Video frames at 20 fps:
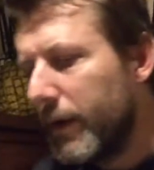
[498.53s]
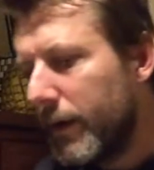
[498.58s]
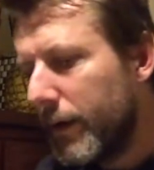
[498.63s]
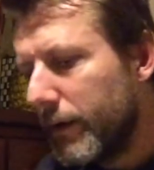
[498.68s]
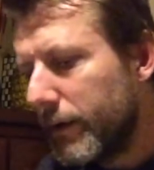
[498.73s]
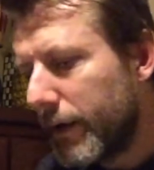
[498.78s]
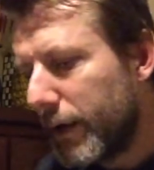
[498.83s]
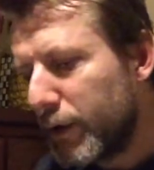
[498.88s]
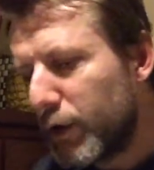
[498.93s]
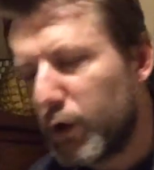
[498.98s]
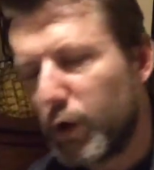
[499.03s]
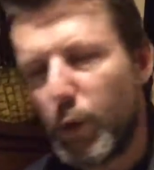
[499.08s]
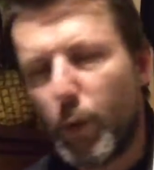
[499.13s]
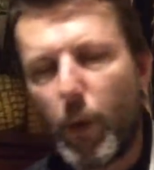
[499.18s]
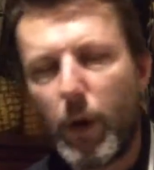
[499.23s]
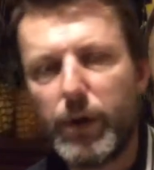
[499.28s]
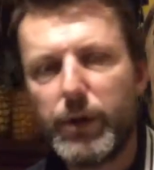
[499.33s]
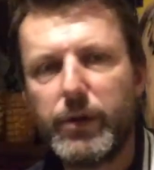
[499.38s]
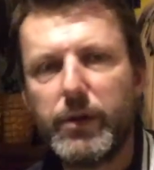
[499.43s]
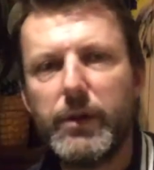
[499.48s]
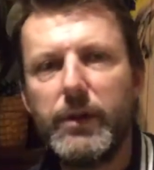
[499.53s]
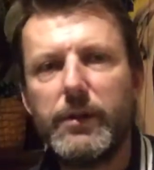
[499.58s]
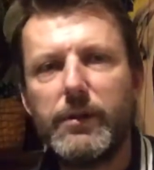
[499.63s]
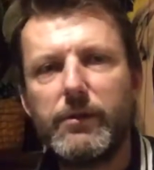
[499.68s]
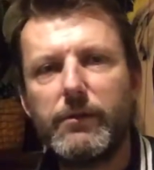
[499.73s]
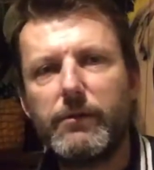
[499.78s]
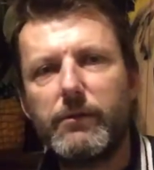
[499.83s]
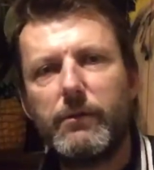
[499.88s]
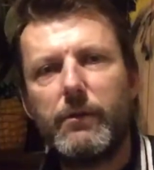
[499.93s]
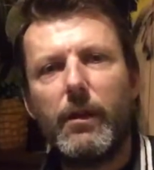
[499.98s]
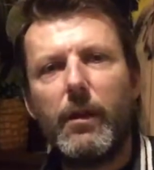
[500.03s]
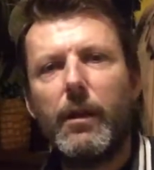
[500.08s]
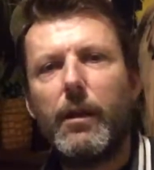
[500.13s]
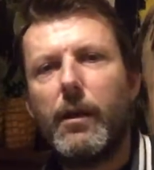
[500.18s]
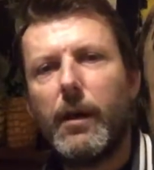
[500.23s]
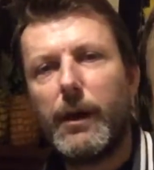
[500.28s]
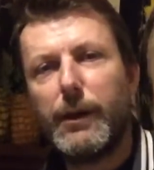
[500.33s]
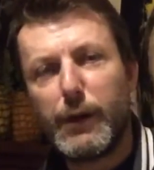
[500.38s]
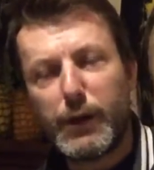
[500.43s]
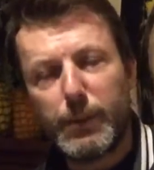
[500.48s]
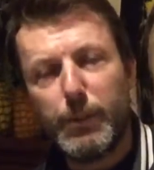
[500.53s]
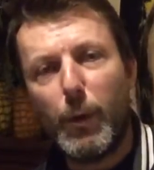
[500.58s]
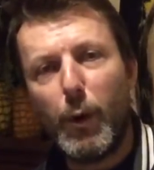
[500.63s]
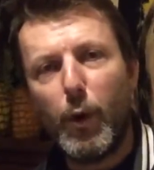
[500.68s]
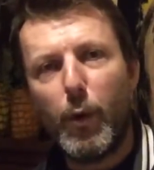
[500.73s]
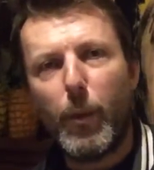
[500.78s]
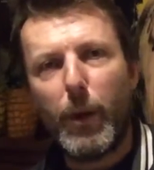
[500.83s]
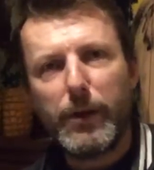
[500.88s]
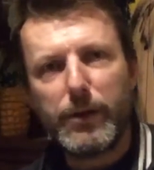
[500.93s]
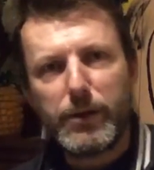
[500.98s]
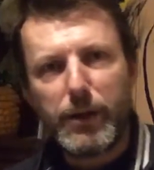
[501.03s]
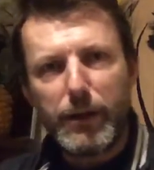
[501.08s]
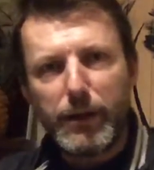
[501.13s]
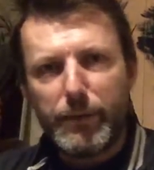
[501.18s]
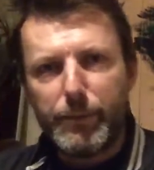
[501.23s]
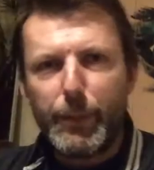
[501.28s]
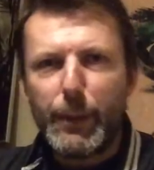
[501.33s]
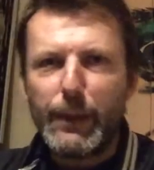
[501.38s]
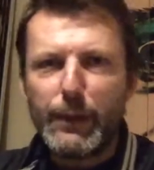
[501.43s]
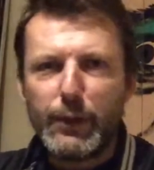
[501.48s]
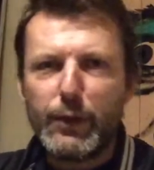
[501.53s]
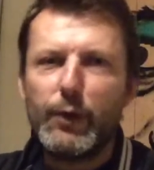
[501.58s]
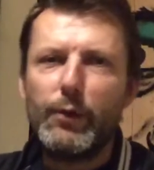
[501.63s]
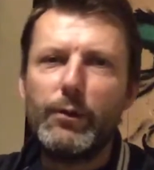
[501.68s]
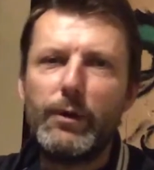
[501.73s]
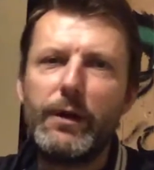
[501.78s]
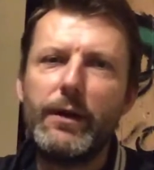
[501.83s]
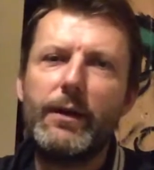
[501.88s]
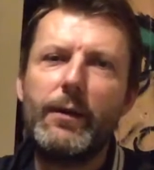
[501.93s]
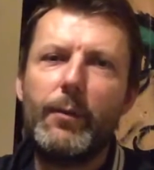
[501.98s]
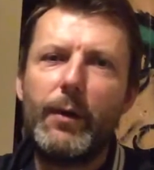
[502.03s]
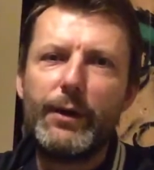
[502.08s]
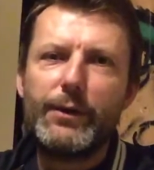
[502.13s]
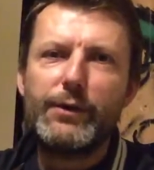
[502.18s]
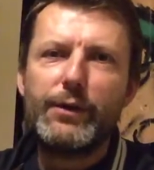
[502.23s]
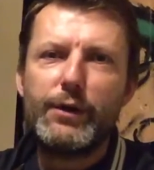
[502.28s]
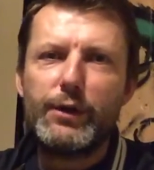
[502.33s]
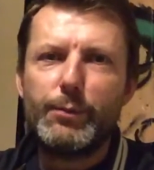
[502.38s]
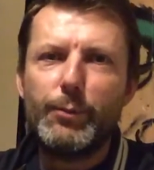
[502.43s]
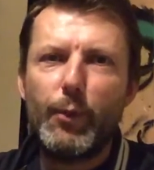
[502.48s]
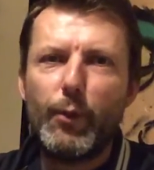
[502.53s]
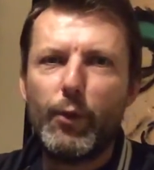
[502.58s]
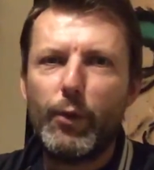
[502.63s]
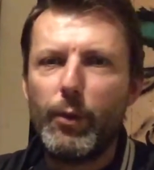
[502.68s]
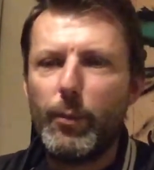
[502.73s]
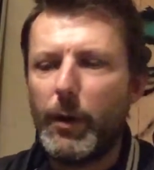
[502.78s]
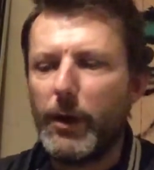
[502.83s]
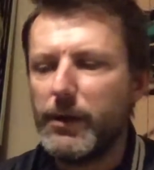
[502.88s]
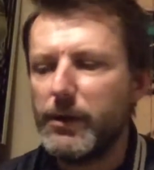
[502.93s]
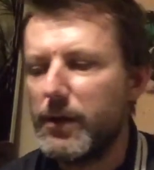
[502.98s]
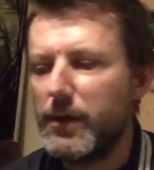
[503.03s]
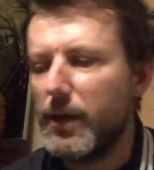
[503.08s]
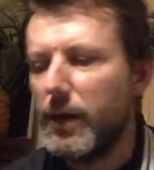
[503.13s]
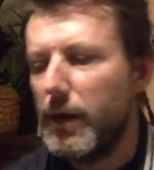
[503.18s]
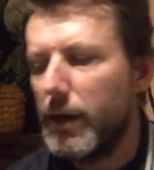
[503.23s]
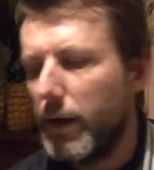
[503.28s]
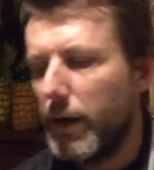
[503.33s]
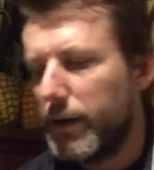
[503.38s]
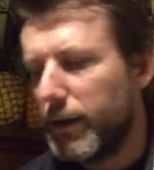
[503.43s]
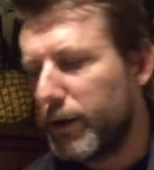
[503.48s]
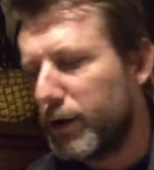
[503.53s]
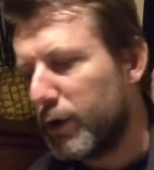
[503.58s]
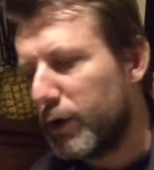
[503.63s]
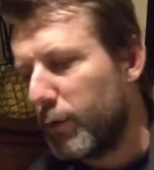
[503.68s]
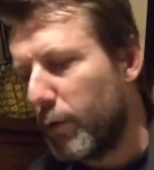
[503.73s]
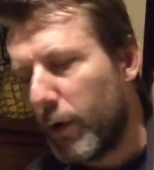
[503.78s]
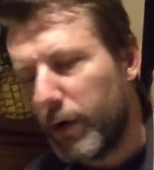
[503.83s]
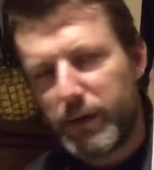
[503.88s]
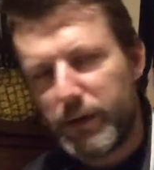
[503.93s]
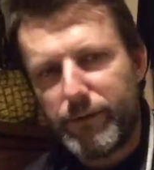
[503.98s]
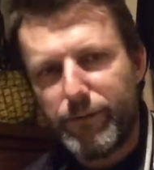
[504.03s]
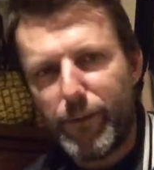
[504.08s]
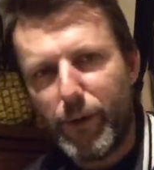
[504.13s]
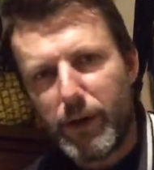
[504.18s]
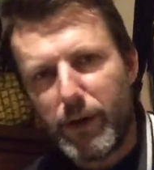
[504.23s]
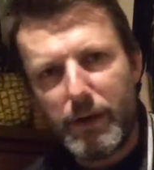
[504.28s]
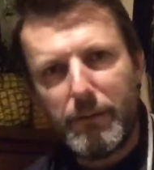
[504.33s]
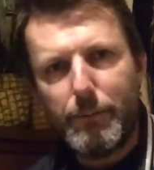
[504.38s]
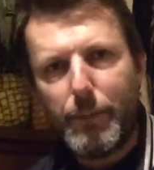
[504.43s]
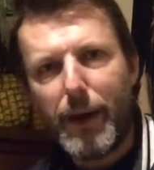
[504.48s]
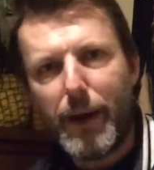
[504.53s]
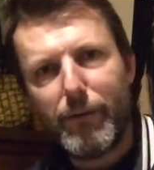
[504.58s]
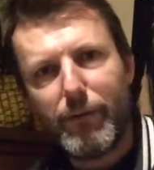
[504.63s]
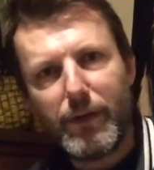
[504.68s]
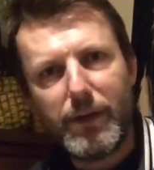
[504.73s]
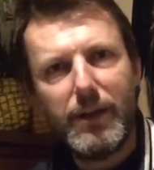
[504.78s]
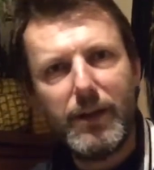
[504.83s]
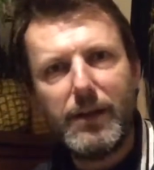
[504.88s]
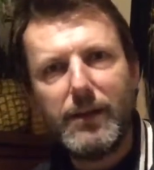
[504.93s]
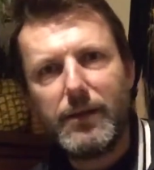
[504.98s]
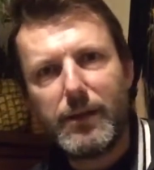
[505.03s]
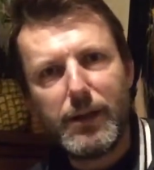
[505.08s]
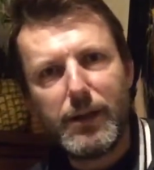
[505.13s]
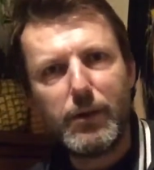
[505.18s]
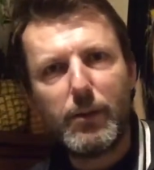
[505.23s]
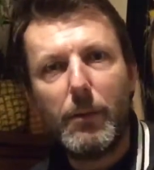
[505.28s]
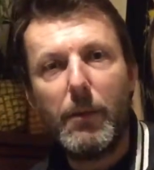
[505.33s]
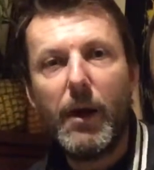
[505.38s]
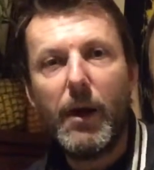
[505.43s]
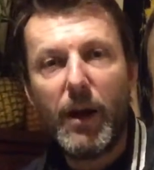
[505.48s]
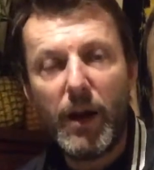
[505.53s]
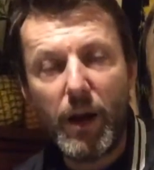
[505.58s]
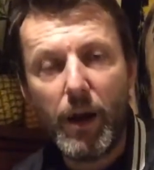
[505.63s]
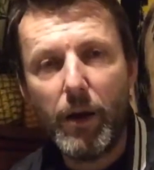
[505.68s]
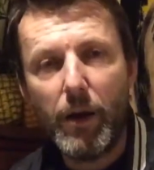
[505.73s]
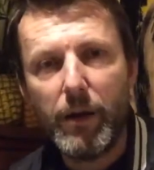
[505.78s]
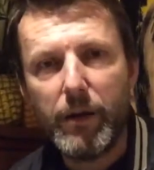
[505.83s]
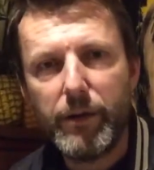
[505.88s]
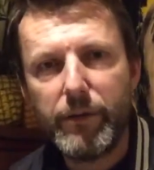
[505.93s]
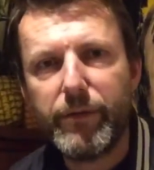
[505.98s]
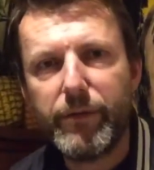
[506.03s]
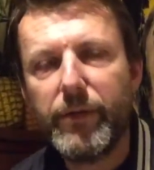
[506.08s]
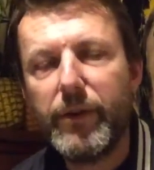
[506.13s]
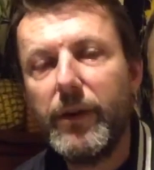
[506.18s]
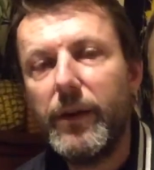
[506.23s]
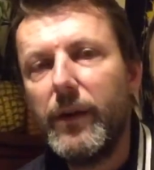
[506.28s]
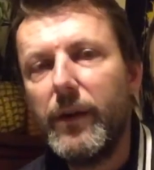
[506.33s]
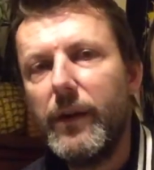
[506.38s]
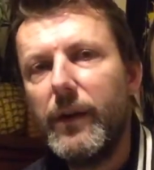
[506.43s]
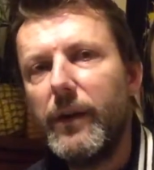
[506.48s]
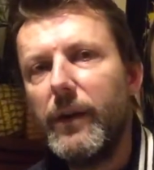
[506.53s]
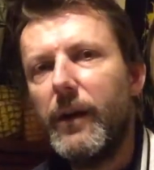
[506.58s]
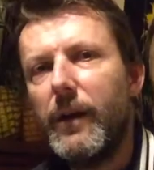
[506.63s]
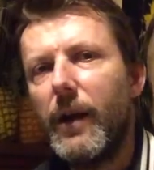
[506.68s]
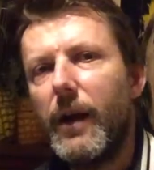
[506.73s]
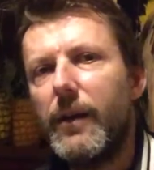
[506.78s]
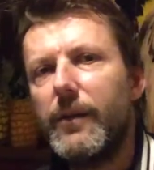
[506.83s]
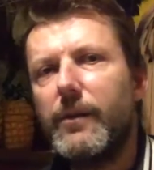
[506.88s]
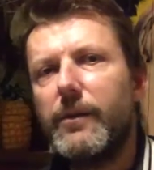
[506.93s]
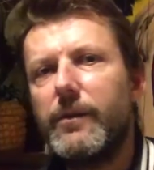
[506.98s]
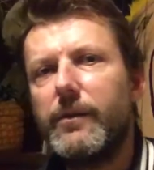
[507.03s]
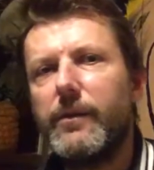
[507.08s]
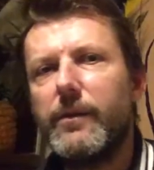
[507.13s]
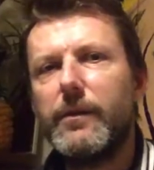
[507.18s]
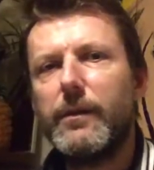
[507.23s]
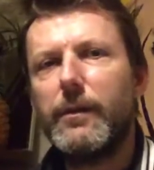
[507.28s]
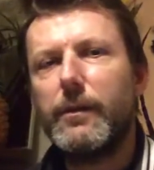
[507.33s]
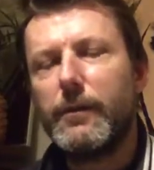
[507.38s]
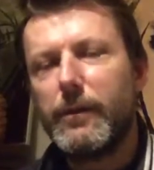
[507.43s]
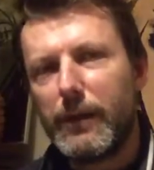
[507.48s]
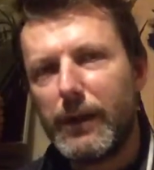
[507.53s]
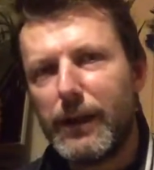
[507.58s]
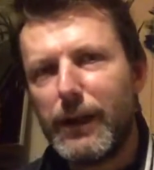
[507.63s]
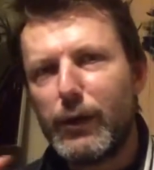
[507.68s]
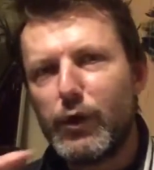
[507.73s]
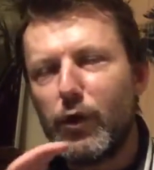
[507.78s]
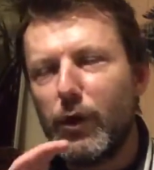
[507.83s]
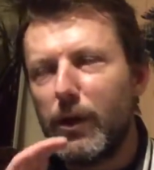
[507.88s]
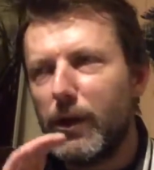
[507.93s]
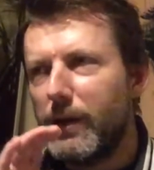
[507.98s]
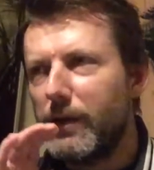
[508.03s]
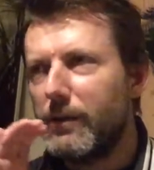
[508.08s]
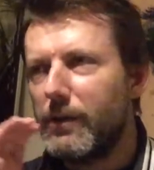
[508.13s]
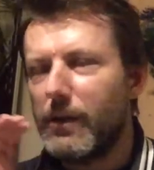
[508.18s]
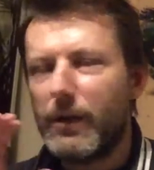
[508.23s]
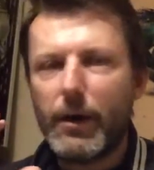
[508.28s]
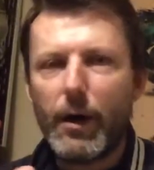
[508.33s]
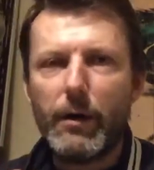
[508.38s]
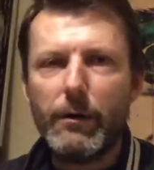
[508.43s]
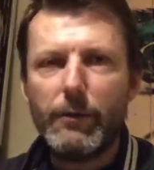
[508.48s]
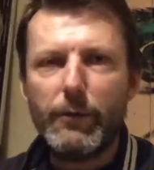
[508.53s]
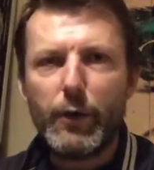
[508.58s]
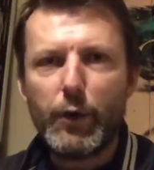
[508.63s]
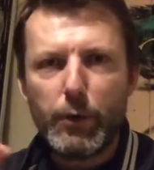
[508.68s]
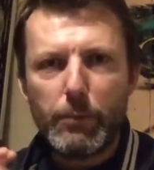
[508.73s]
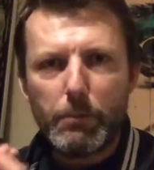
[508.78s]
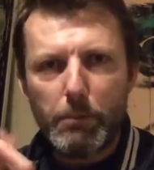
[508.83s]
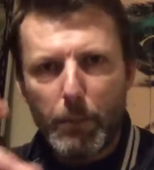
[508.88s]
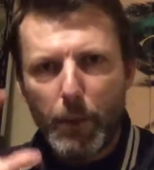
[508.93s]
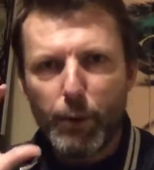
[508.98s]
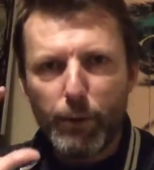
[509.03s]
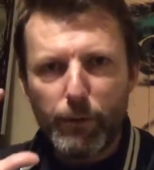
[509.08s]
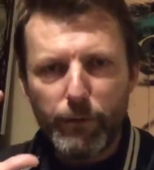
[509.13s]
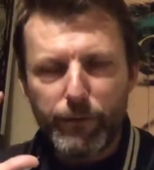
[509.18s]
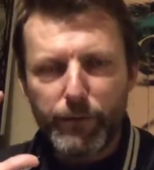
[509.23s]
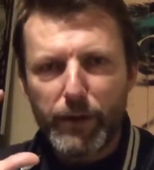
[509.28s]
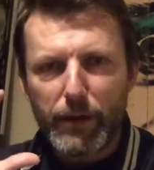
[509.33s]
They'd squash these, and the small ones, not the big 2 litre ones, the smaller ones, and they squashed fucking parakeets into them alive. And they literally, they couldn't move.